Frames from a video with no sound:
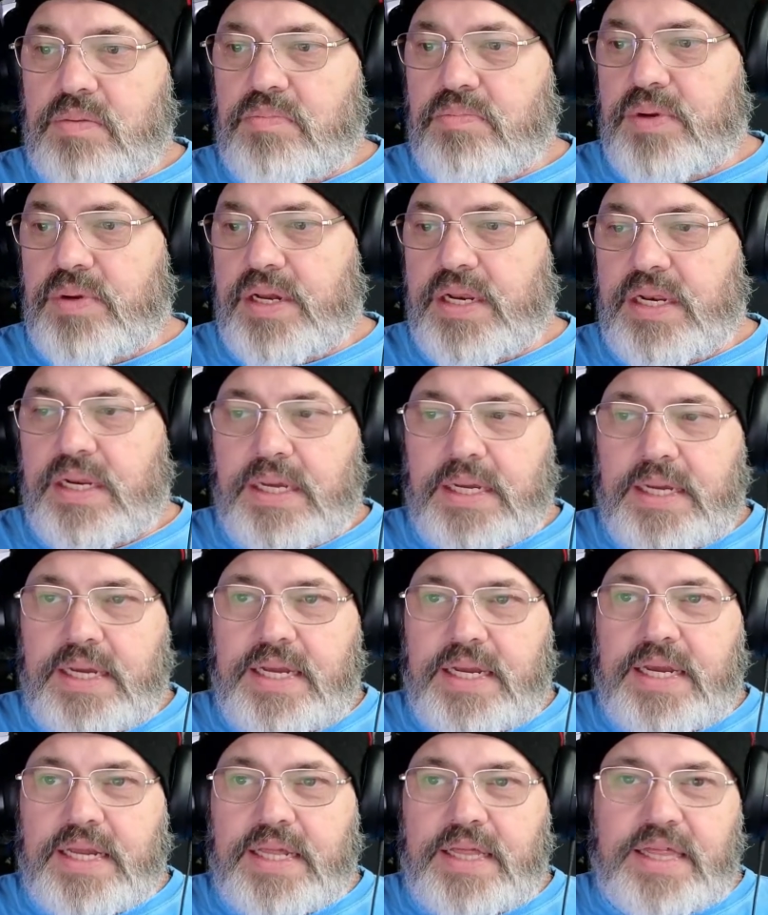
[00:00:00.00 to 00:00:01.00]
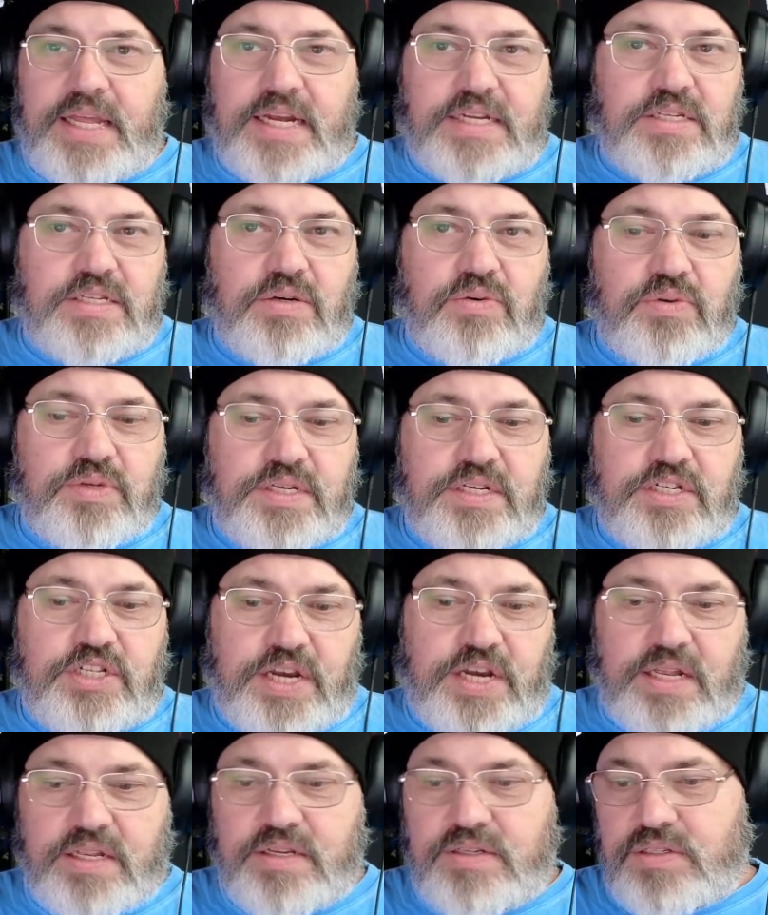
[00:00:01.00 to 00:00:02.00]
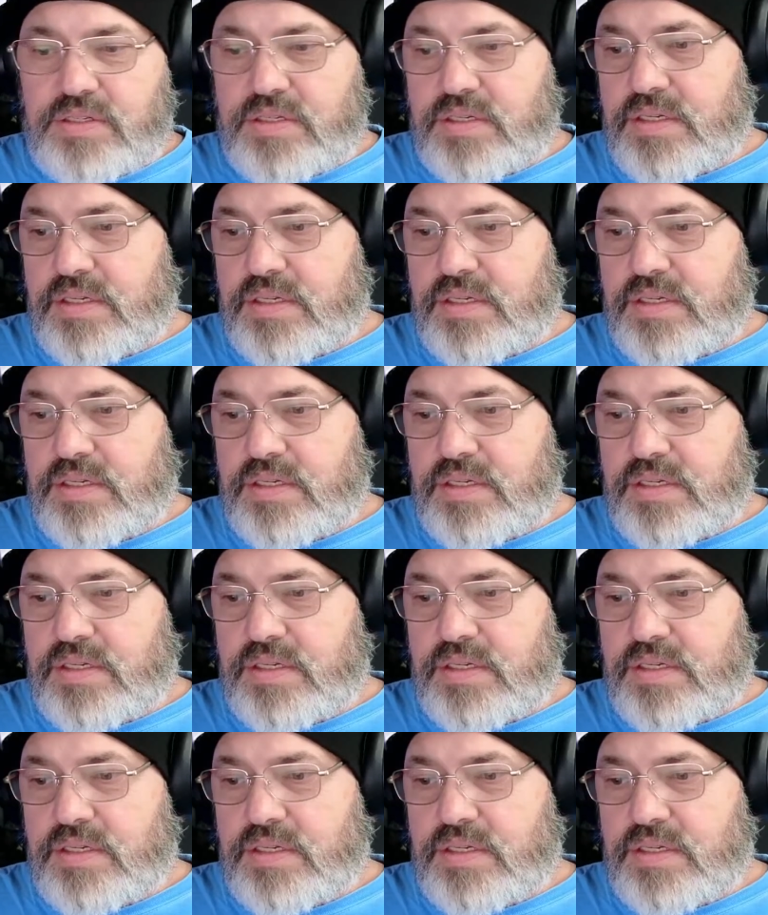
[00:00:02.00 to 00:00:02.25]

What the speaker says: But that's always a challenge.